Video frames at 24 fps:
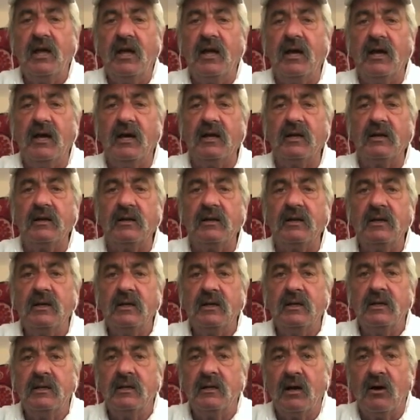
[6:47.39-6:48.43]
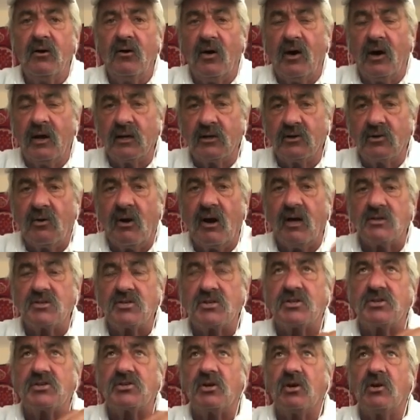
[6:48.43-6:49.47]
and, on a
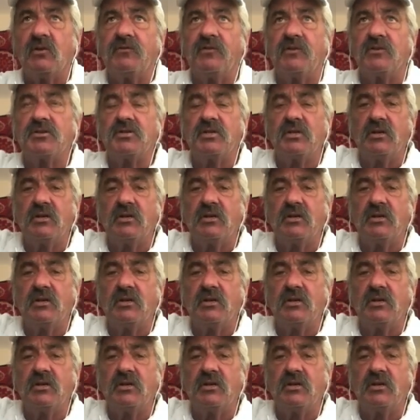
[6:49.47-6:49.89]
grassy surface,